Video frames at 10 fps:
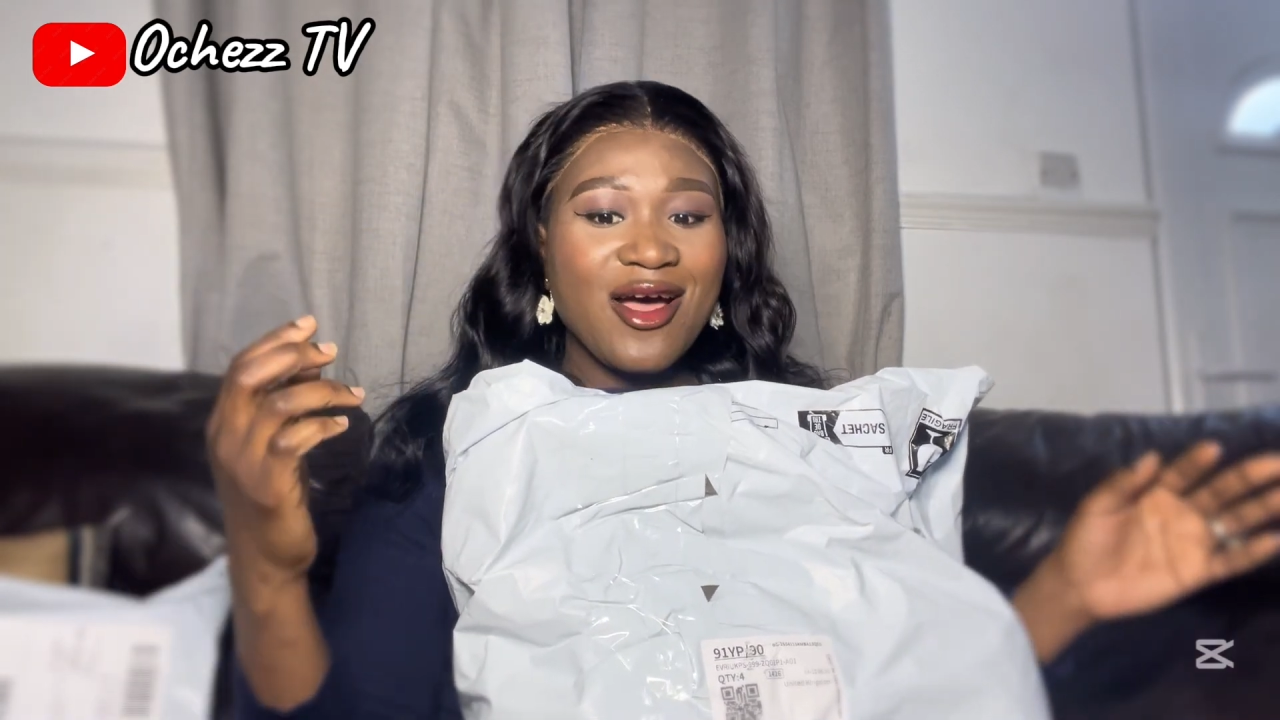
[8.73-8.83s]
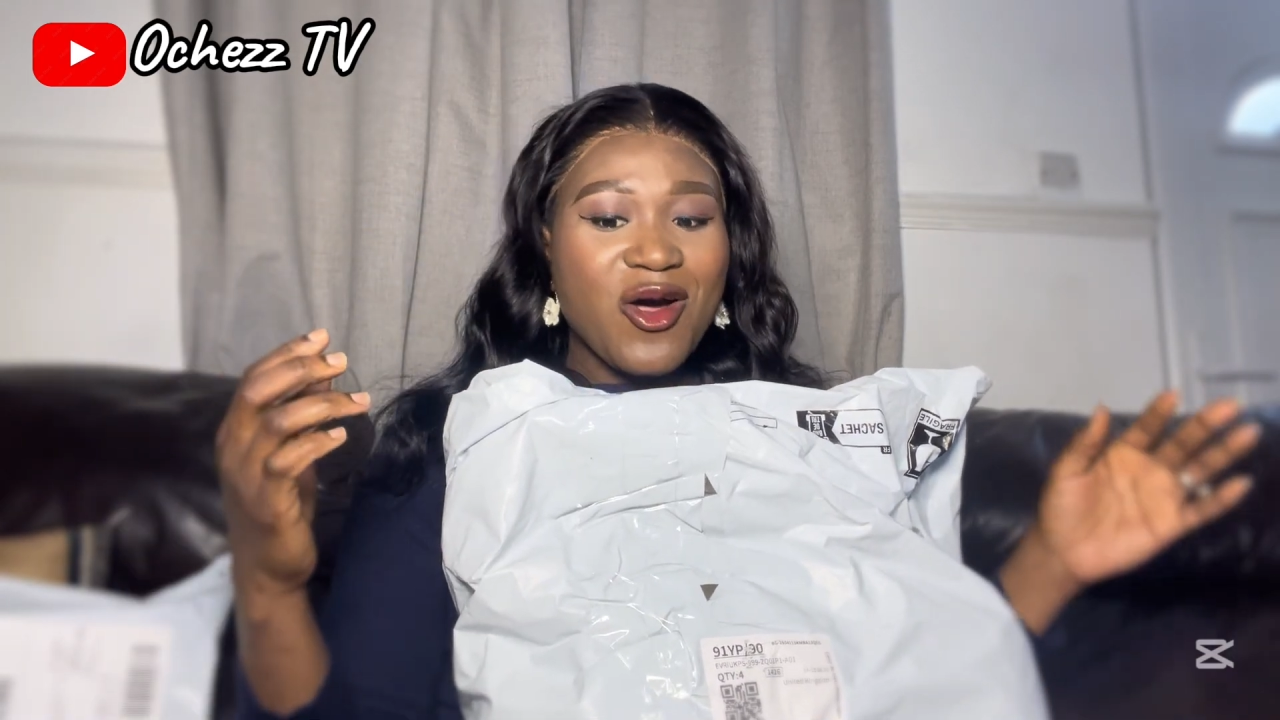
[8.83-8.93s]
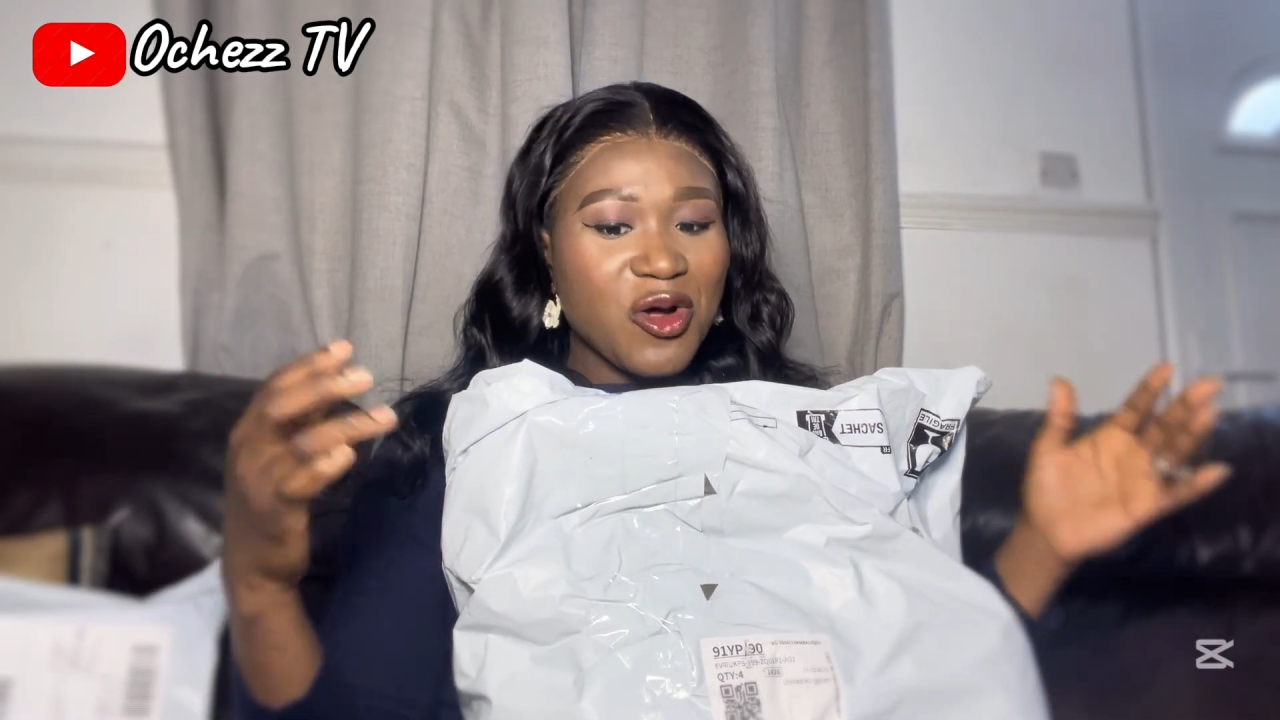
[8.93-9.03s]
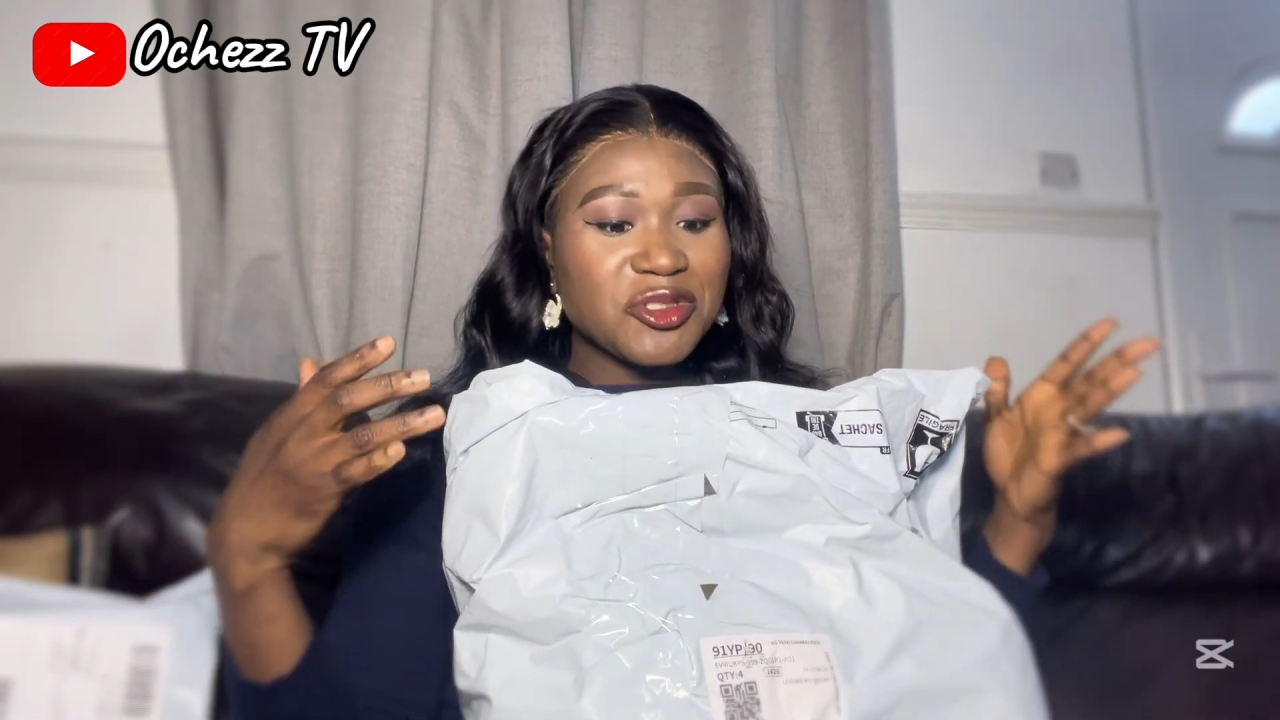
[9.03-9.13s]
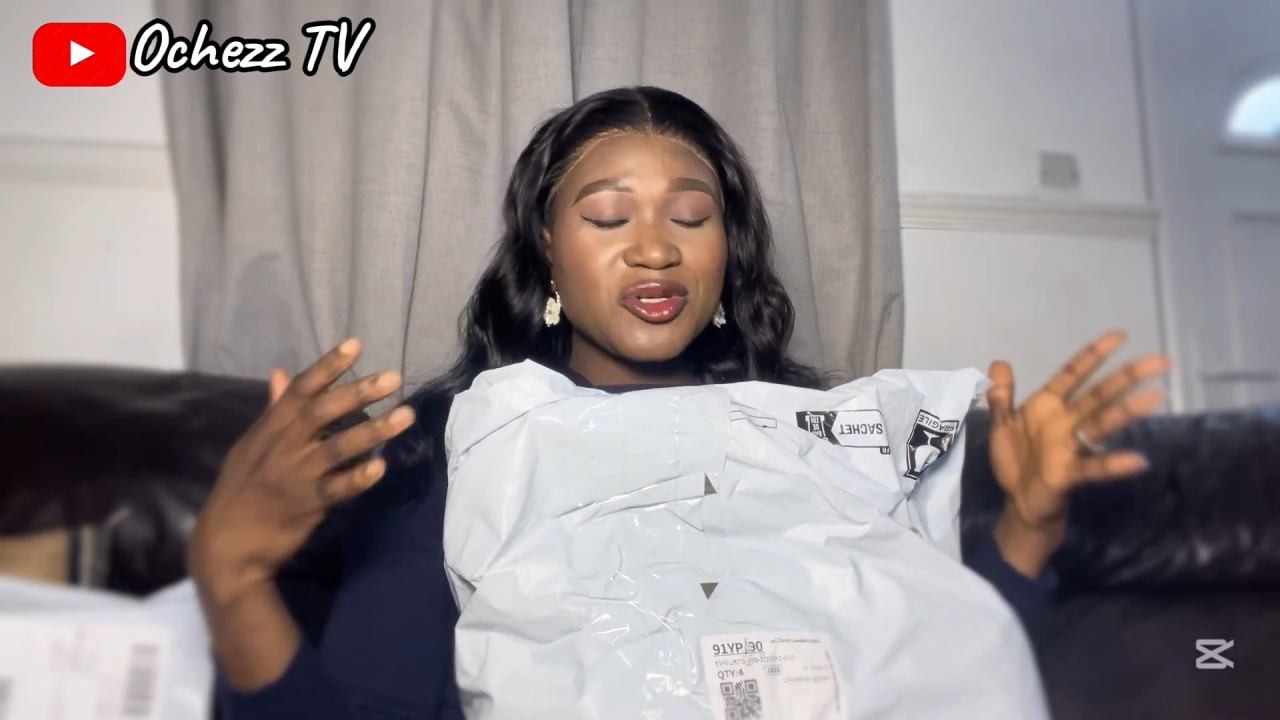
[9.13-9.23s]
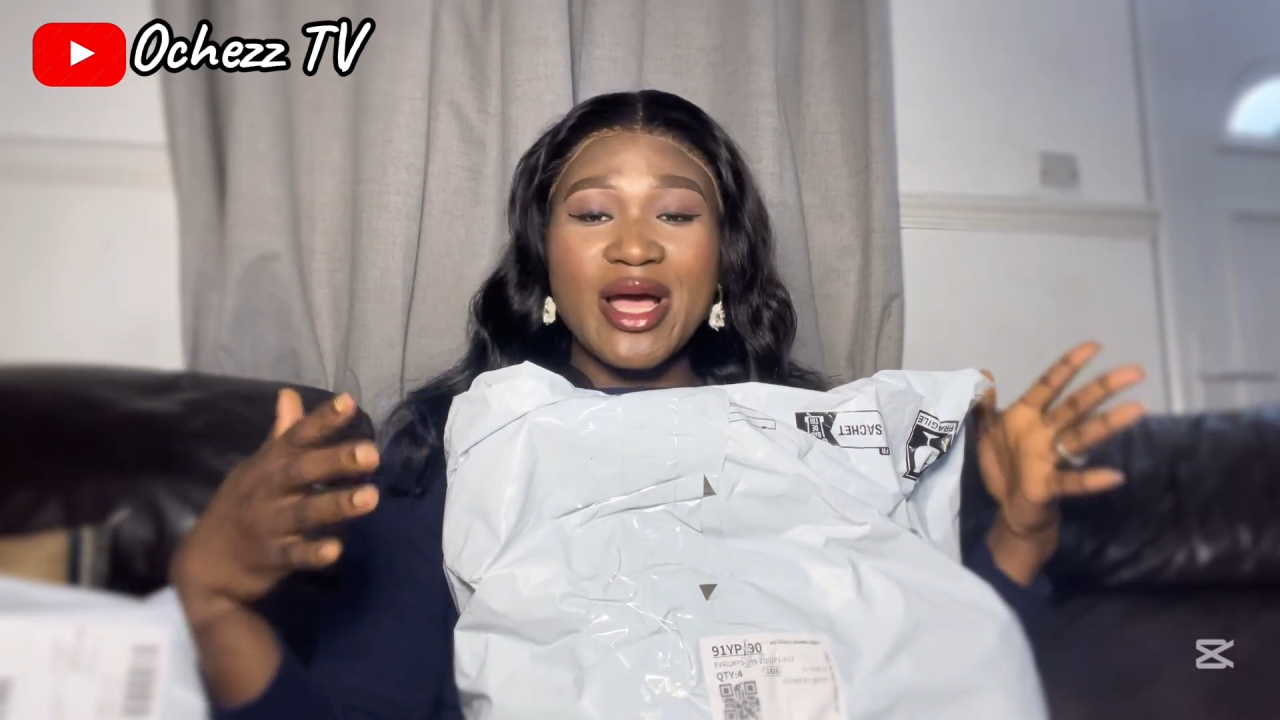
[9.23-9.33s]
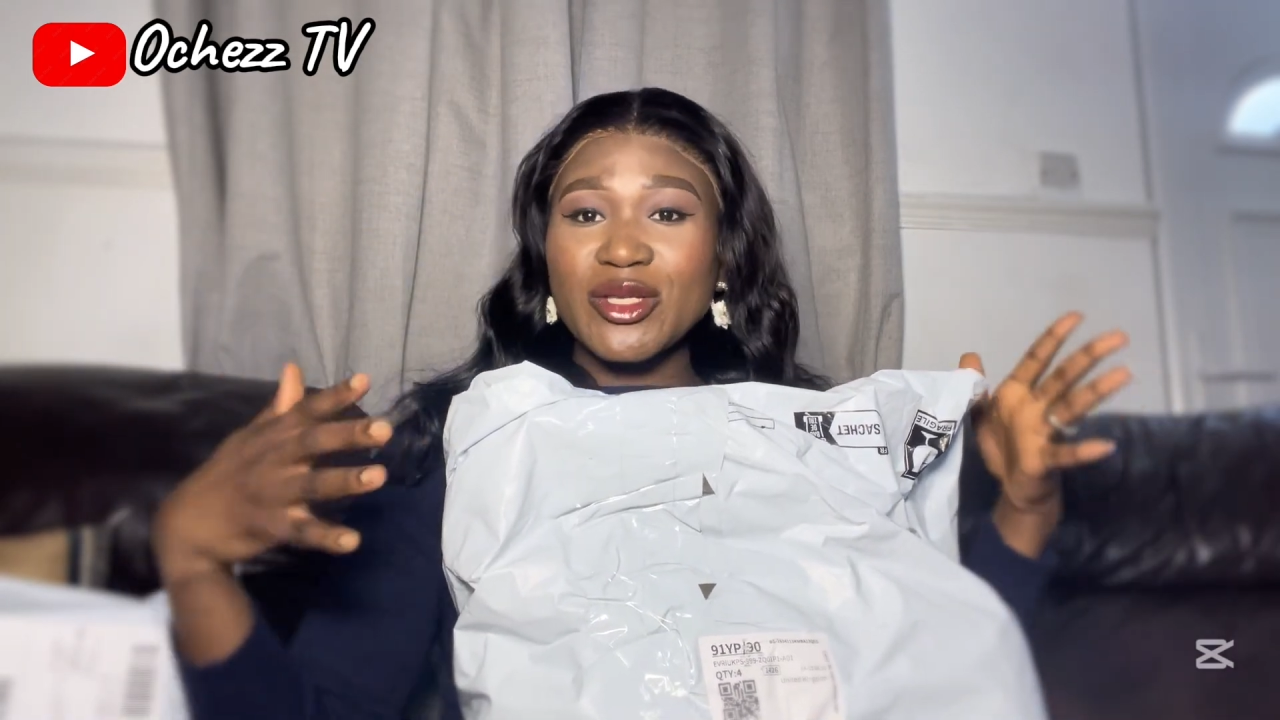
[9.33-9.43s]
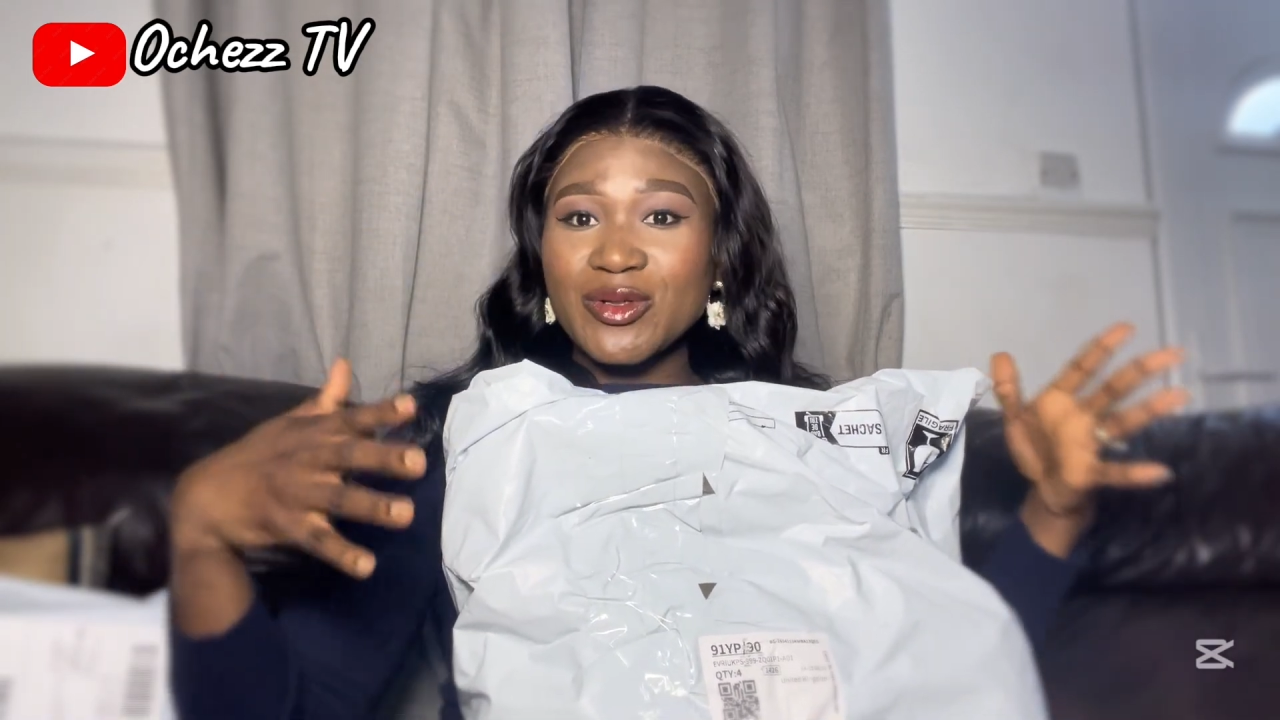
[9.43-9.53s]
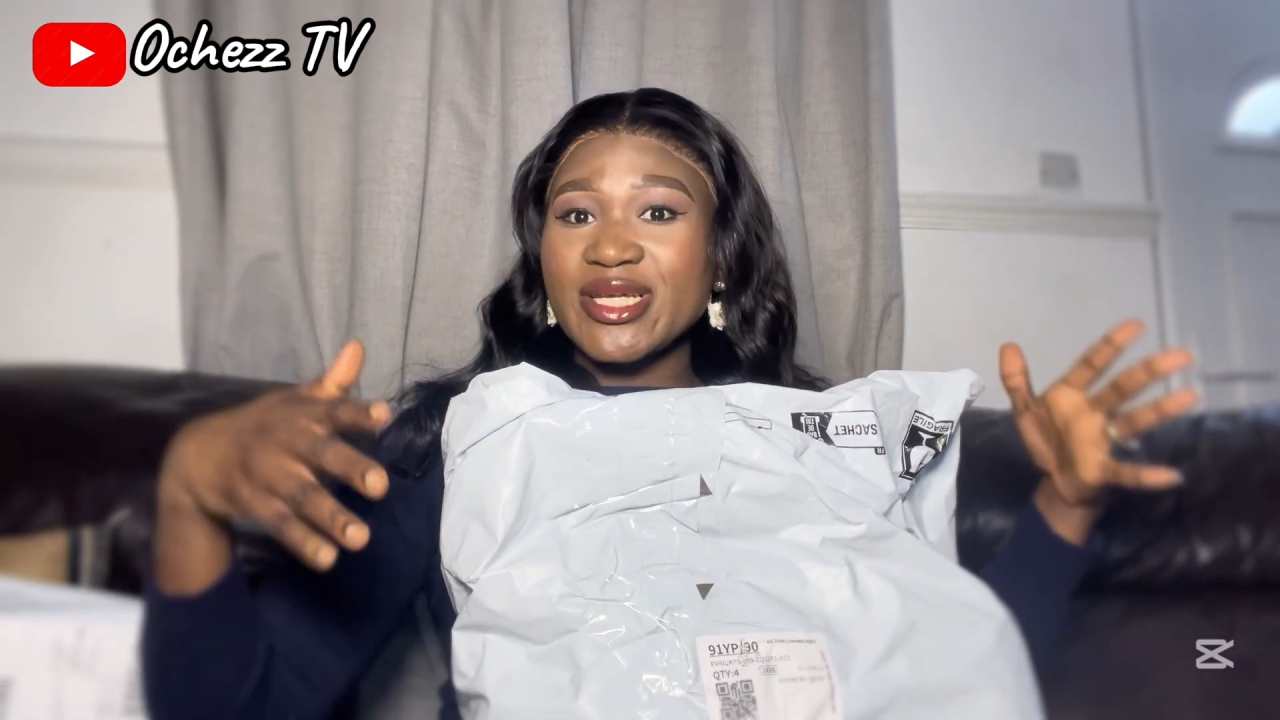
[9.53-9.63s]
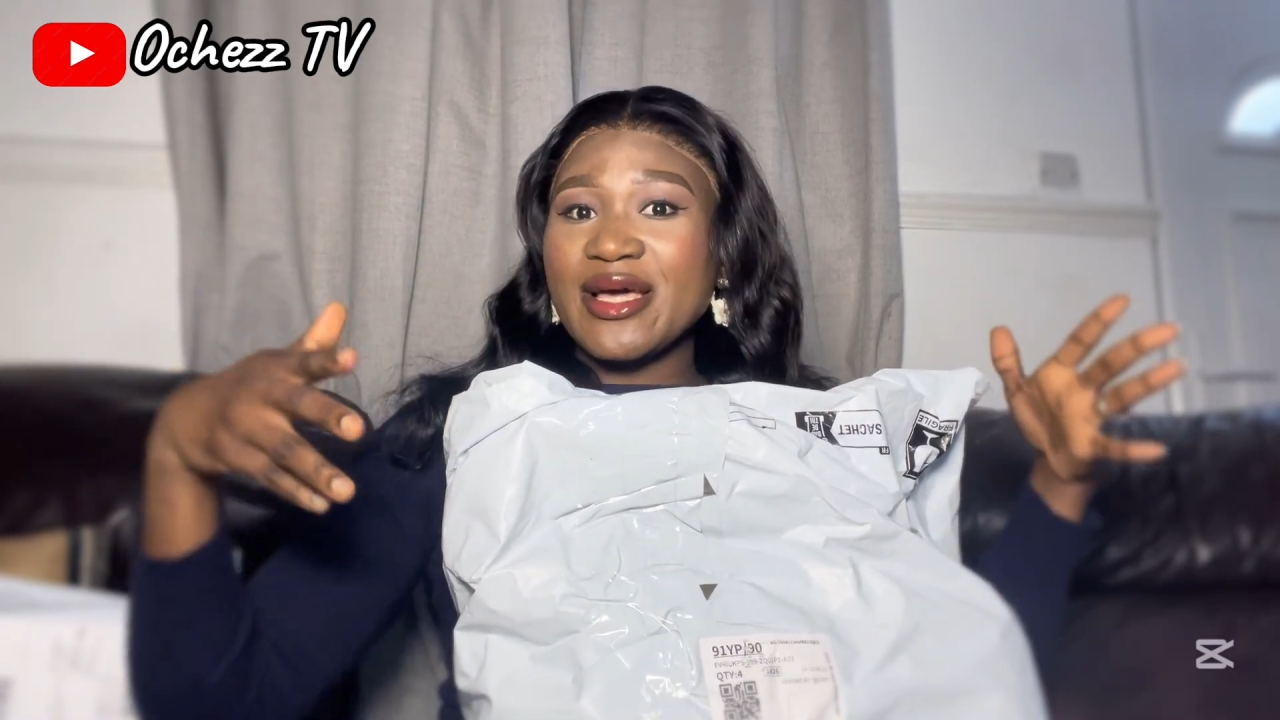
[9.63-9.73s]
although I
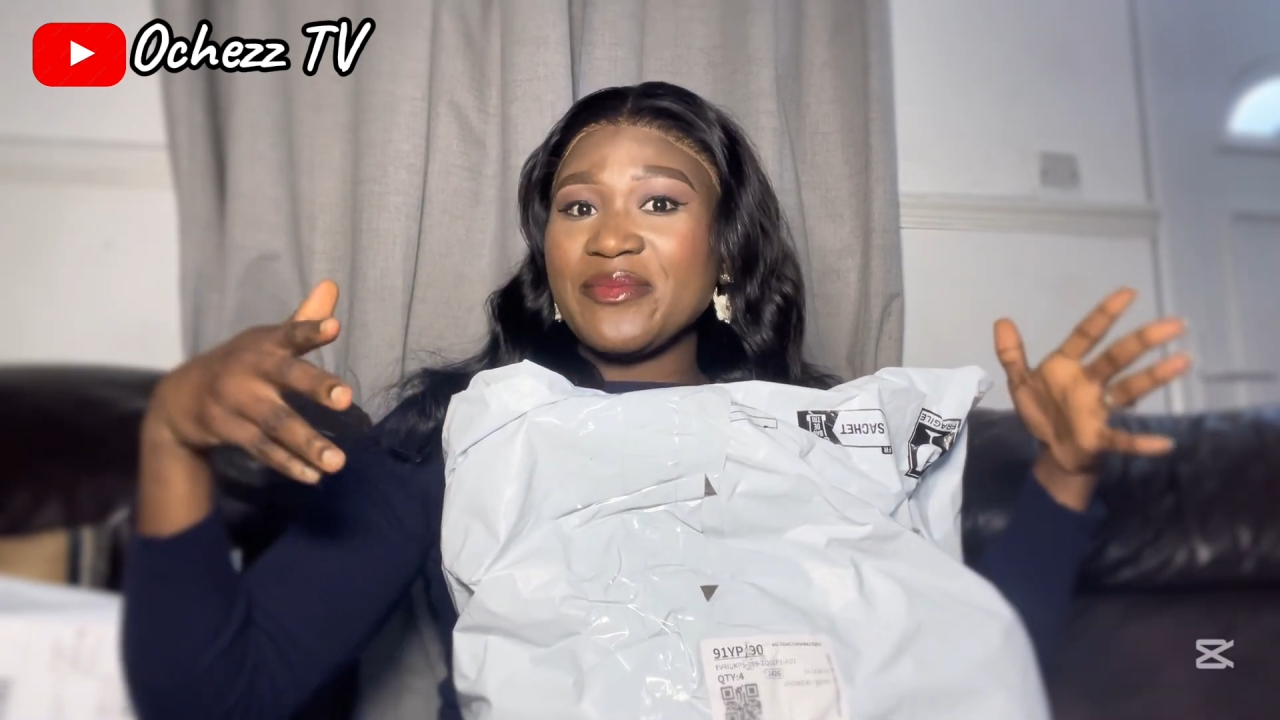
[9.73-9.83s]
know they are